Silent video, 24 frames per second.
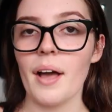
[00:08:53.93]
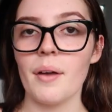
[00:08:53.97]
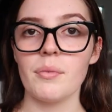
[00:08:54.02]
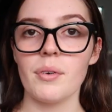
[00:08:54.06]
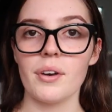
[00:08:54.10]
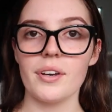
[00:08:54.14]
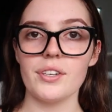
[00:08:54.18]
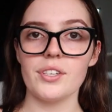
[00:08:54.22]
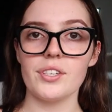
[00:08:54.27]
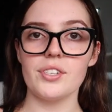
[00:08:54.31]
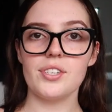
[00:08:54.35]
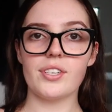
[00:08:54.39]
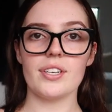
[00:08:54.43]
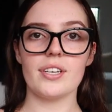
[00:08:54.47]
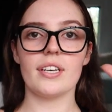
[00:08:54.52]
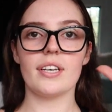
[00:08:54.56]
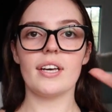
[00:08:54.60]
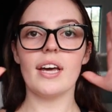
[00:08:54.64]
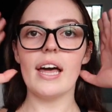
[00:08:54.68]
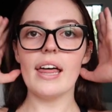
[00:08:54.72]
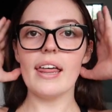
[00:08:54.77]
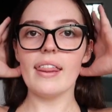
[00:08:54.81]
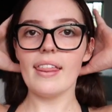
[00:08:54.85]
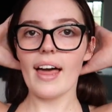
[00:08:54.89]
I'm going to
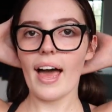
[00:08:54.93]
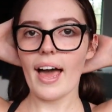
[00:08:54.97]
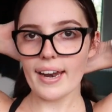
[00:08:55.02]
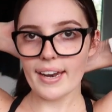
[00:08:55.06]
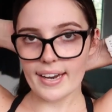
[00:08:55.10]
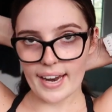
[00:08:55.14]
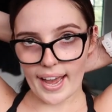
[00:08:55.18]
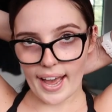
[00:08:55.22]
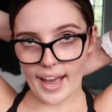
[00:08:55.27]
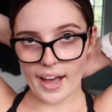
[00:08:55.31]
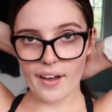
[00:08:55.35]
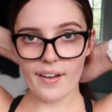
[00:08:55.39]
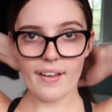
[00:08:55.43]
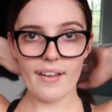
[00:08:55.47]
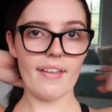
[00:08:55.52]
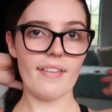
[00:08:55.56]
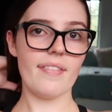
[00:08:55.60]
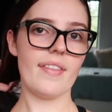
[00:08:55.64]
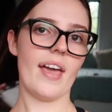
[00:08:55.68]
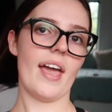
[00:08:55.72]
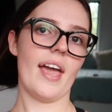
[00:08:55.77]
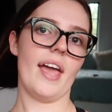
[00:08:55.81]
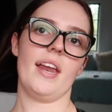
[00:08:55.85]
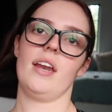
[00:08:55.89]
do that now,
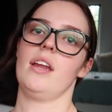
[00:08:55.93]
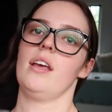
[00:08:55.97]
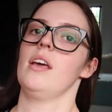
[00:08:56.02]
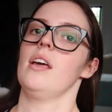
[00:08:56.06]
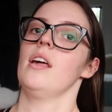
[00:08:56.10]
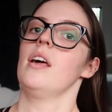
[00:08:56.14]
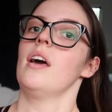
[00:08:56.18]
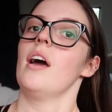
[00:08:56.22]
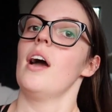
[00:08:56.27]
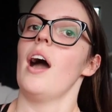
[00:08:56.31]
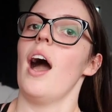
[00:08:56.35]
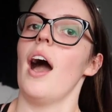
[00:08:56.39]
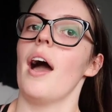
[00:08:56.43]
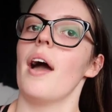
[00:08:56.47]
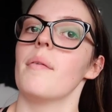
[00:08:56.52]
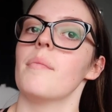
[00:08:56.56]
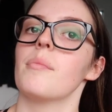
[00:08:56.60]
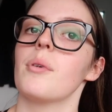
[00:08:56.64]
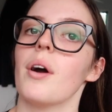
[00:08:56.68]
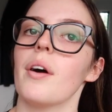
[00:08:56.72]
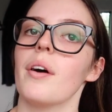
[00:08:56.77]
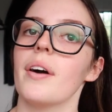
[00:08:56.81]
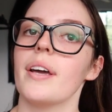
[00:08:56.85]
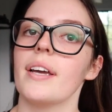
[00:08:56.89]
and then
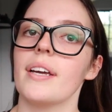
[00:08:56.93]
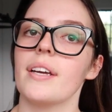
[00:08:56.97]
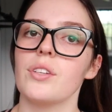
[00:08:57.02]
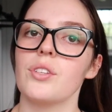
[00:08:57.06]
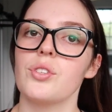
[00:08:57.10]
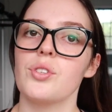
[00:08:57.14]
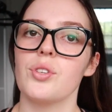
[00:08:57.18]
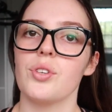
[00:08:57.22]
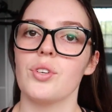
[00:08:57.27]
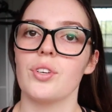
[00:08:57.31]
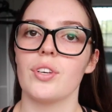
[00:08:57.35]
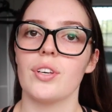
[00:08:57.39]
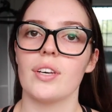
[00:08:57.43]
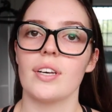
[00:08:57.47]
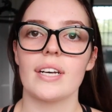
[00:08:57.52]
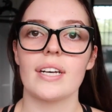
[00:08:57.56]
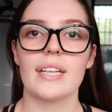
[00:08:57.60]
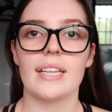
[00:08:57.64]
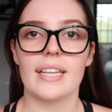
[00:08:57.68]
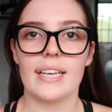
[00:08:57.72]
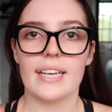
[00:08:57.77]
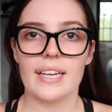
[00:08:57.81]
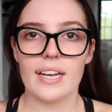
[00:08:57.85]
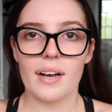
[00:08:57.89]
I'm going to
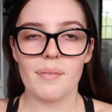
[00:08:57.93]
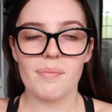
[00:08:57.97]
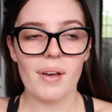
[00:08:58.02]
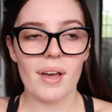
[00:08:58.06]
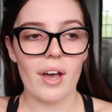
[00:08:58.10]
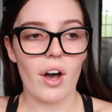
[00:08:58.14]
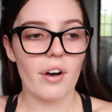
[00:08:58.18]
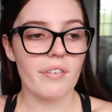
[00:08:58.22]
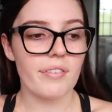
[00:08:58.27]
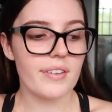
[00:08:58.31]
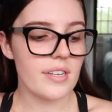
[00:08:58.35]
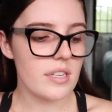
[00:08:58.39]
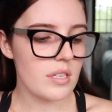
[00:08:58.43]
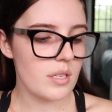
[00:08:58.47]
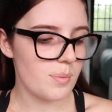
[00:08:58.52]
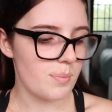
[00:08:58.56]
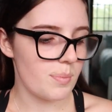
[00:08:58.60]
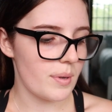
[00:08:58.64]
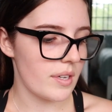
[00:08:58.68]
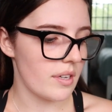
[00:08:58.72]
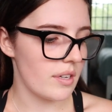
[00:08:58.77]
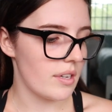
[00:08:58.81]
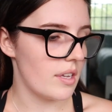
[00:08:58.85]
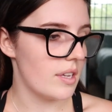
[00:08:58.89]
clean up my office
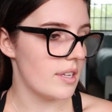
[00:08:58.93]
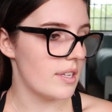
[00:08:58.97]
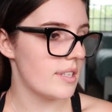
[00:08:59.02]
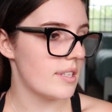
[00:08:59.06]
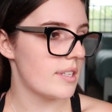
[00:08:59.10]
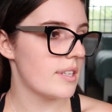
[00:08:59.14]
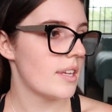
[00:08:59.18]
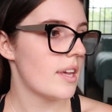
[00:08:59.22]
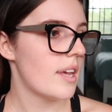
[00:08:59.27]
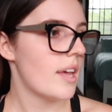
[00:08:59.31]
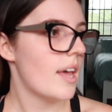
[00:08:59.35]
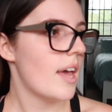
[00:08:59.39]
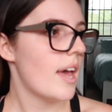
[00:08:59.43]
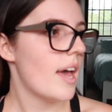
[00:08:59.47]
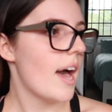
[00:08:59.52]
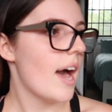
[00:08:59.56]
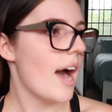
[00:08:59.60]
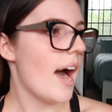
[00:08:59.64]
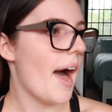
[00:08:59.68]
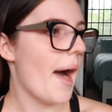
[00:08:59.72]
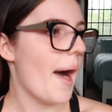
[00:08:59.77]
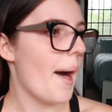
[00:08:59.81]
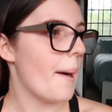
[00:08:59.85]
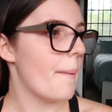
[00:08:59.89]
because
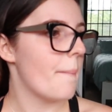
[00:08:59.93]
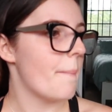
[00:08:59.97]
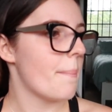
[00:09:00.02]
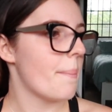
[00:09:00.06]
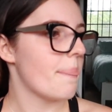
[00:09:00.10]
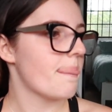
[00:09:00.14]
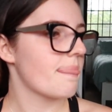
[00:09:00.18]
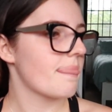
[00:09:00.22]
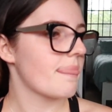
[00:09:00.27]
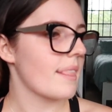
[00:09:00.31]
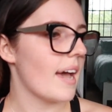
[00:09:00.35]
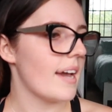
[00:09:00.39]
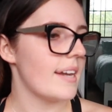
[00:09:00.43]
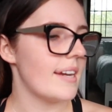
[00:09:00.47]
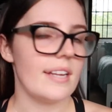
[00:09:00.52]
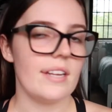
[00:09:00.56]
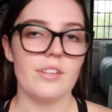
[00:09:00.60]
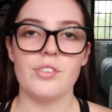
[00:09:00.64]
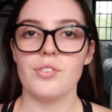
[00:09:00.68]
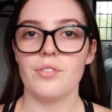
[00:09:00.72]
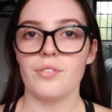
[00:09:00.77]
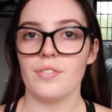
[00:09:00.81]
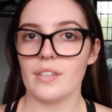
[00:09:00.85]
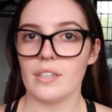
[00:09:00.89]
I
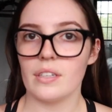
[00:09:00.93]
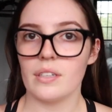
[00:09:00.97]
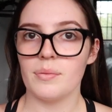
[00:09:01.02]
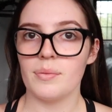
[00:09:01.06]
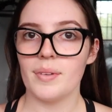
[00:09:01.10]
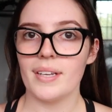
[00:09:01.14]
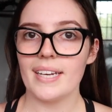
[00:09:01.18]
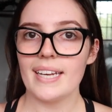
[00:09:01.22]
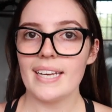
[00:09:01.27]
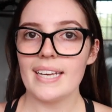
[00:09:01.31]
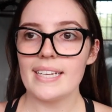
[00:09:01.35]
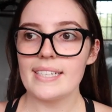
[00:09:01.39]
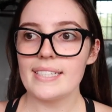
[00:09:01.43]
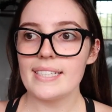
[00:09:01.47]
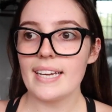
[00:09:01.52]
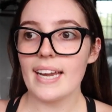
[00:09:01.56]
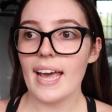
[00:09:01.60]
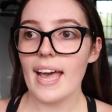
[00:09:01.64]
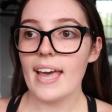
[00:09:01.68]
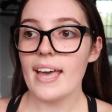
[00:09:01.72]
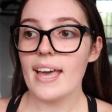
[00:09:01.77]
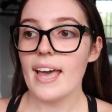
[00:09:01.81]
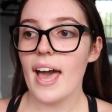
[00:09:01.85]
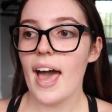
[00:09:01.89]
need to film in here
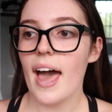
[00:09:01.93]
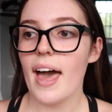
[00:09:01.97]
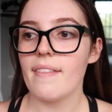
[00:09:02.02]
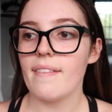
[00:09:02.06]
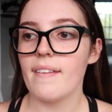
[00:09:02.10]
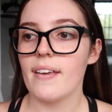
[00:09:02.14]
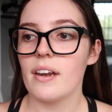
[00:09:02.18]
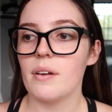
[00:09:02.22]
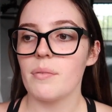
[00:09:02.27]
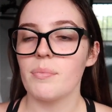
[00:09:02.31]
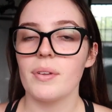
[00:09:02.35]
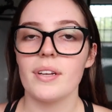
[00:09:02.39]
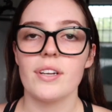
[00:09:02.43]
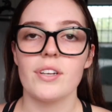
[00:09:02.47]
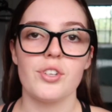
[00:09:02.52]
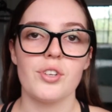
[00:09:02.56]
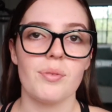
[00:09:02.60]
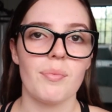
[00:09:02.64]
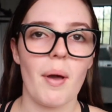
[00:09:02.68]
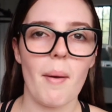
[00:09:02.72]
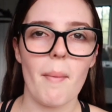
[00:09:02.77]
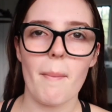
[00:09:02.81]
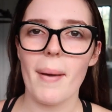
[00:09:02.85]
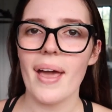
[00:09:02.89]
today, and then I'm gonna
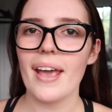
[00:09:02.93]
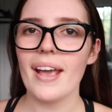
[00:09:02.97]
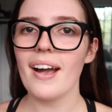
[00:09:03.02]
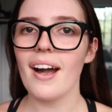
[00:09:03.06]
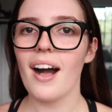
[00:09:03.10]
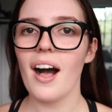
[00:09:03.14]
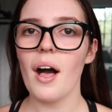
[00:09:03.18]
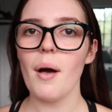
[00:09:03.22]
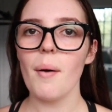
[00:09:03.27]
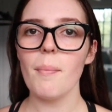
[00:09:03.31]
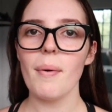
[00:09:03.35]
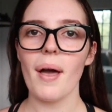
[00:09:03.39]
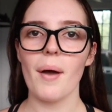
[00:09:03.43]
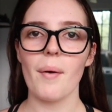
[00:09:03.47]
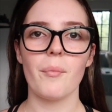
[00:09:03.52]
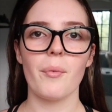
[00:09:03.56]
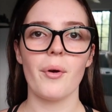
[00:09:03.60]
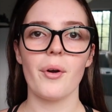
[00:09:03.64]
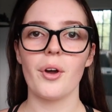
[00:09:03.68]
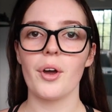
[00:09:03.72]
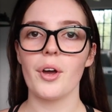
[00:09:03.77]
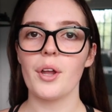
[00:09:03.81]
do my makeup, and we're